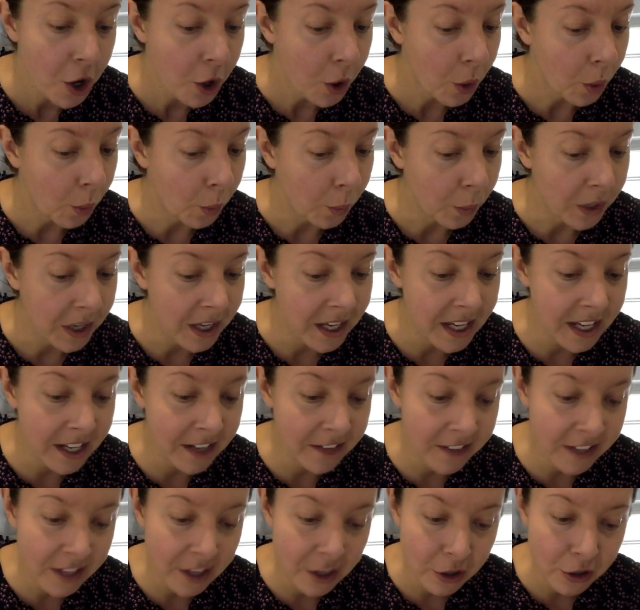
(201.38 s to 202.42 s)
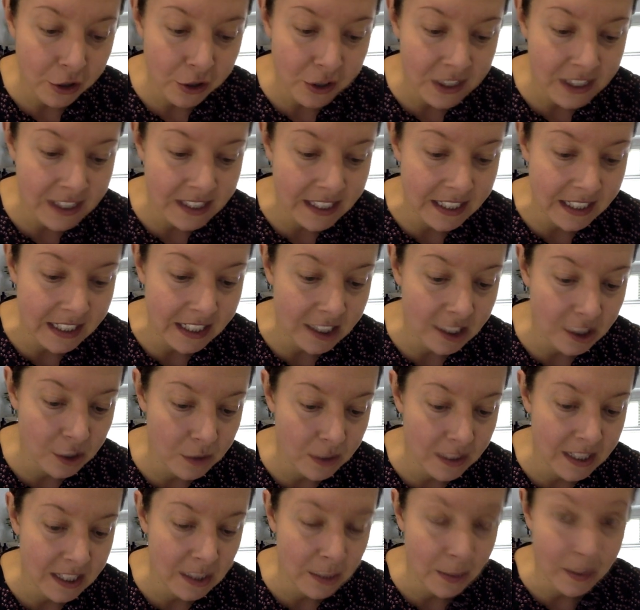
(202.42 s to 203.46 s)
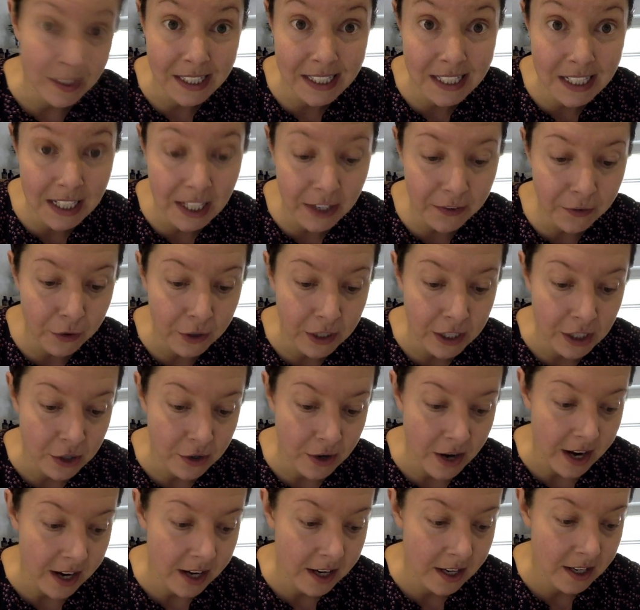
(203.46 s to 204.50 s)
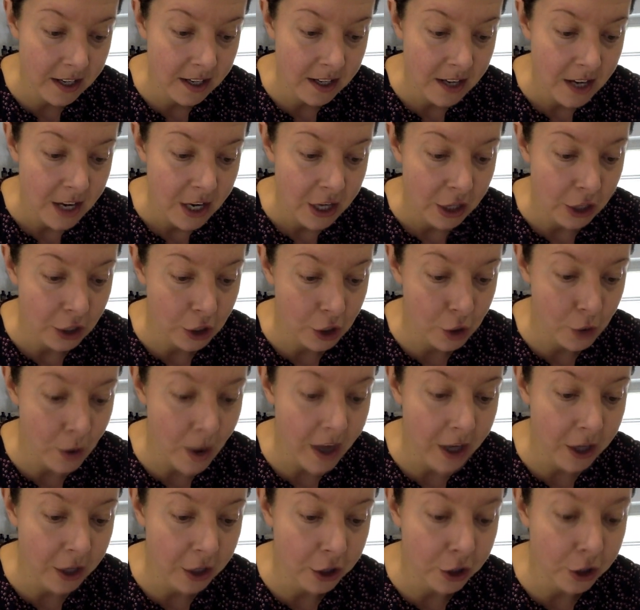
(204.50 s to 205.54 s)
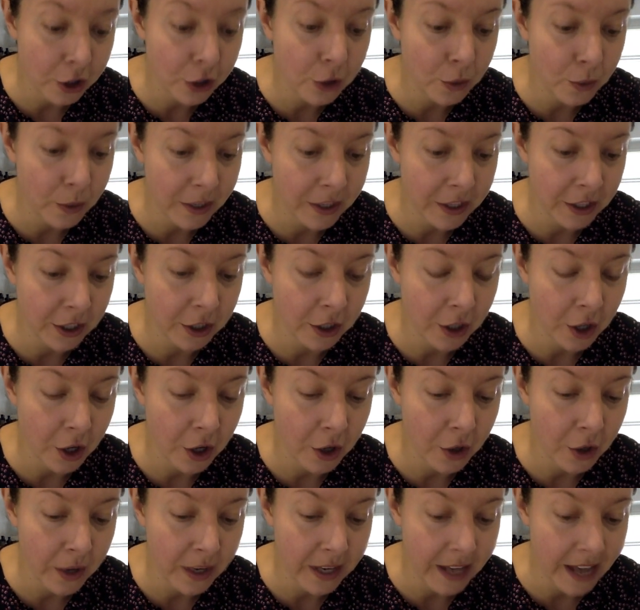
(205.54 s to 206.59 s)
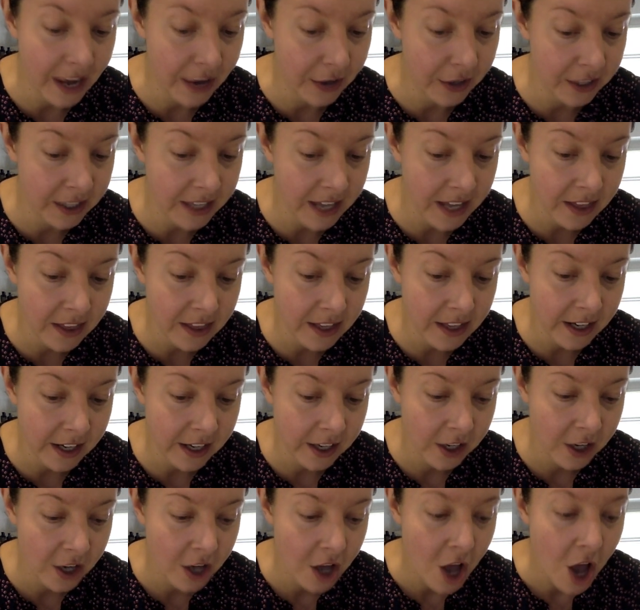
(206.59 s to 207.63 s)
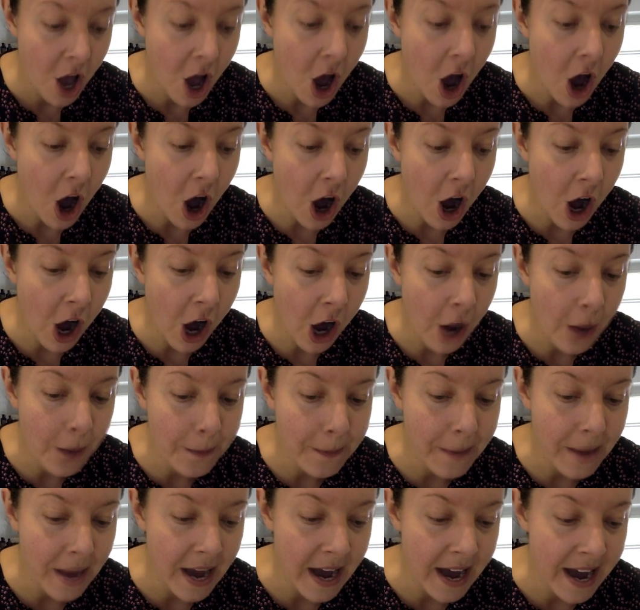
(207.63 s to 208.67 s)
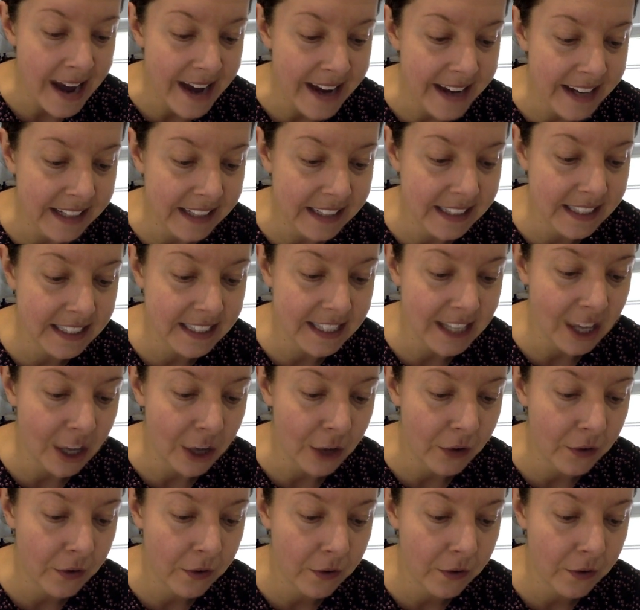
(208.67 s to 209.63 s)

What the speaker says: Weaving through the city streets was a delivery truck. The truck knew where to go and how to get there, all by itself.